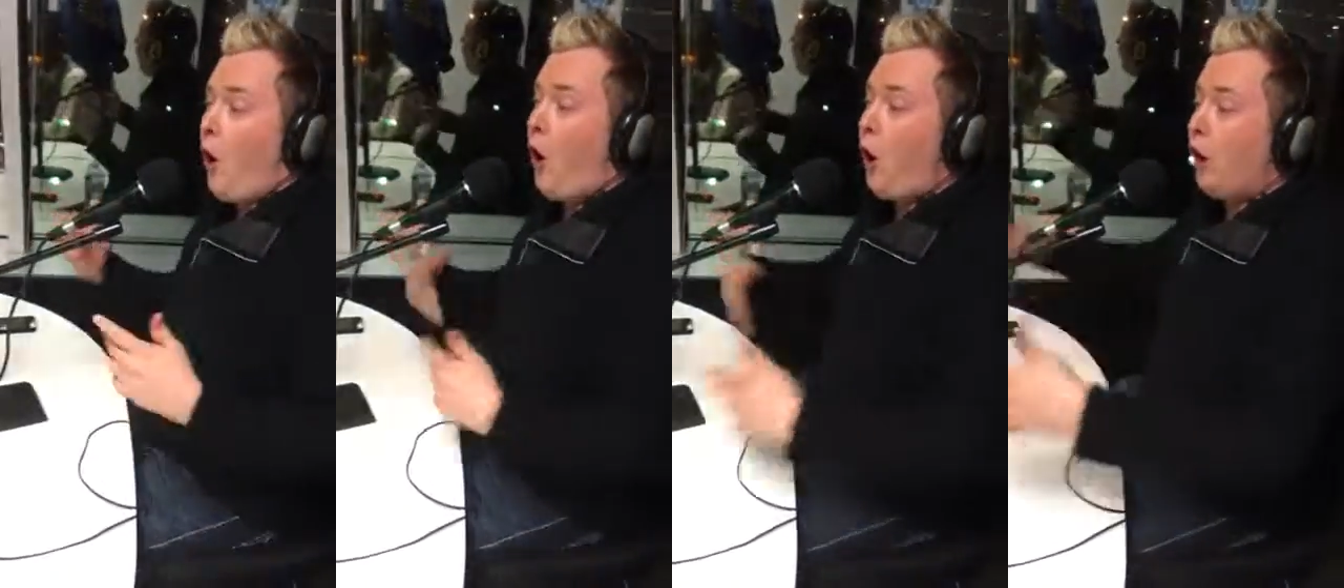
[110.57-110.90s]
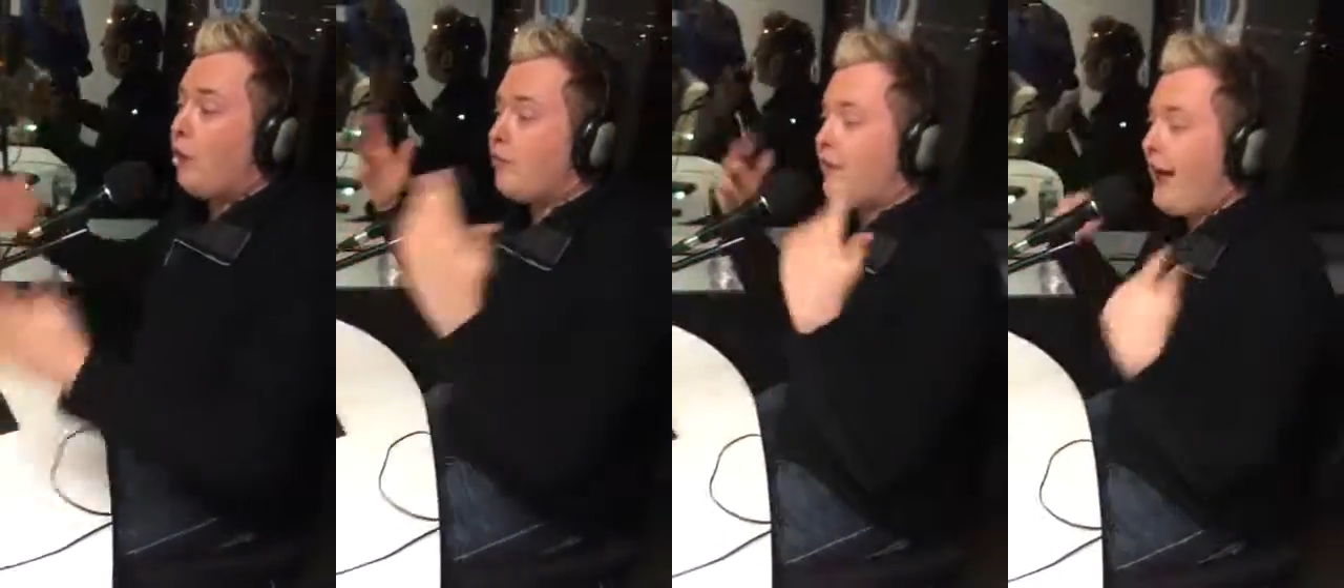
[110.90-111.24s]

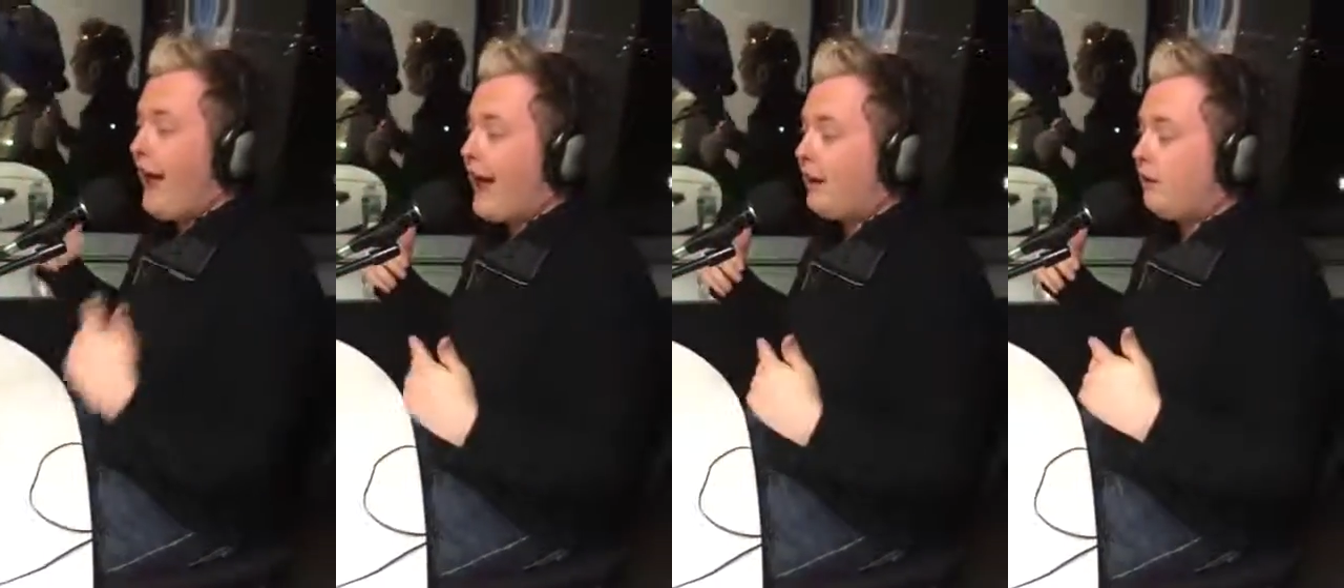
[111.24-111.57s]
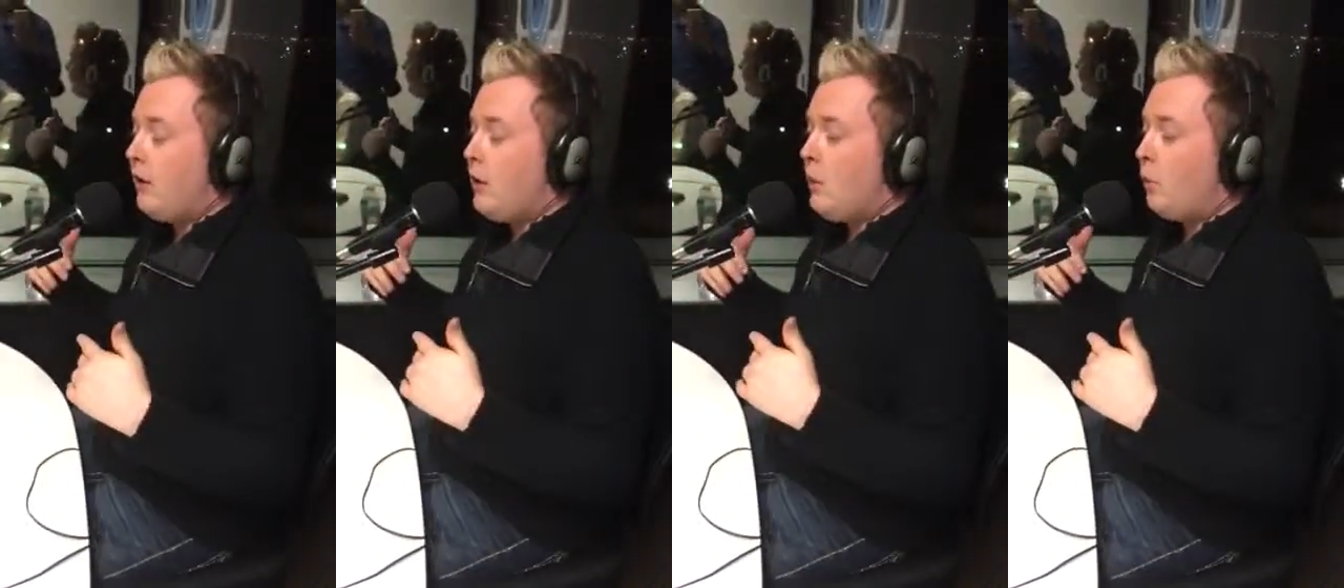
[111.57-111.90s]
All of
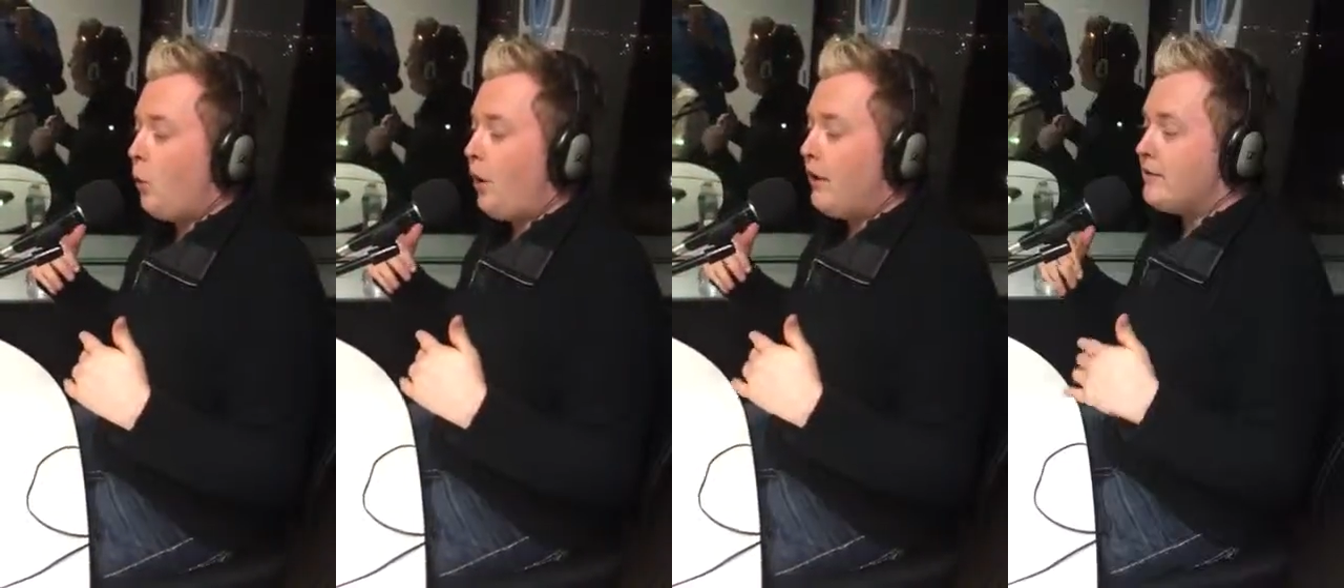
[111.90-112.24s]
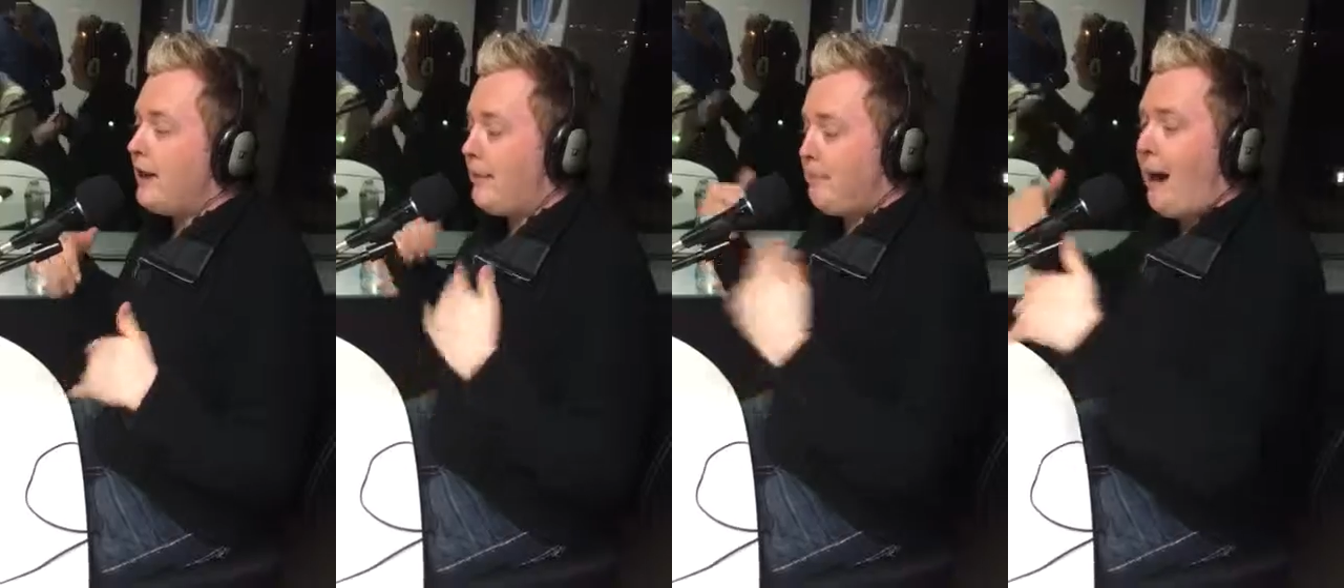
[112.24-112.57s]
that
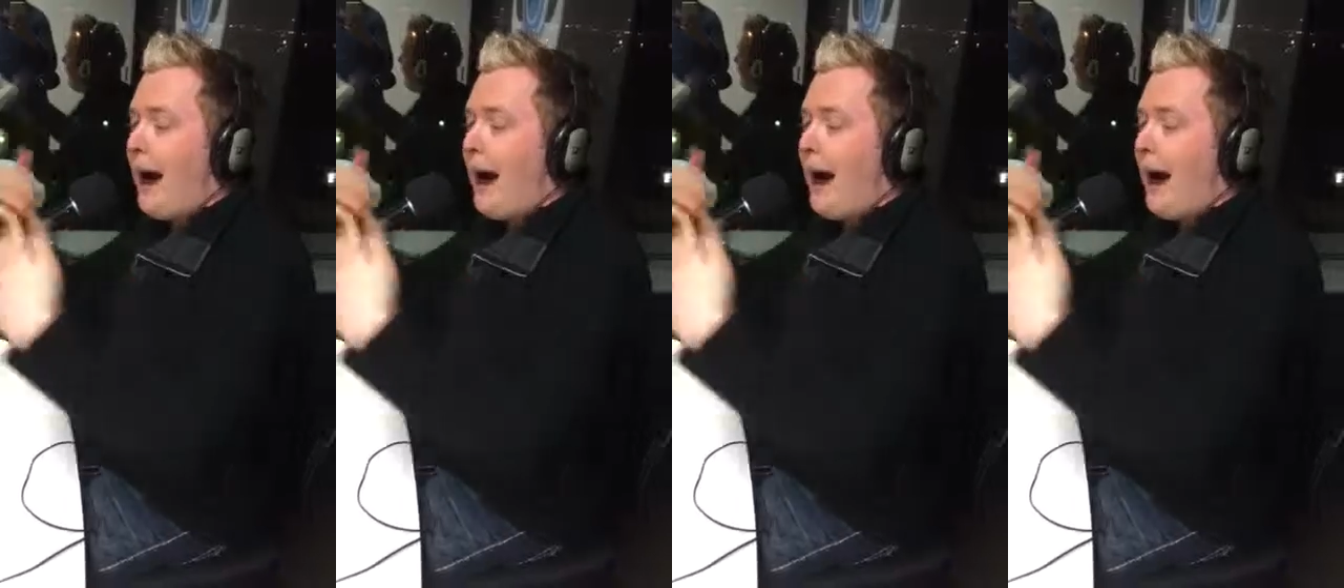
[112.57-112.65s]
was a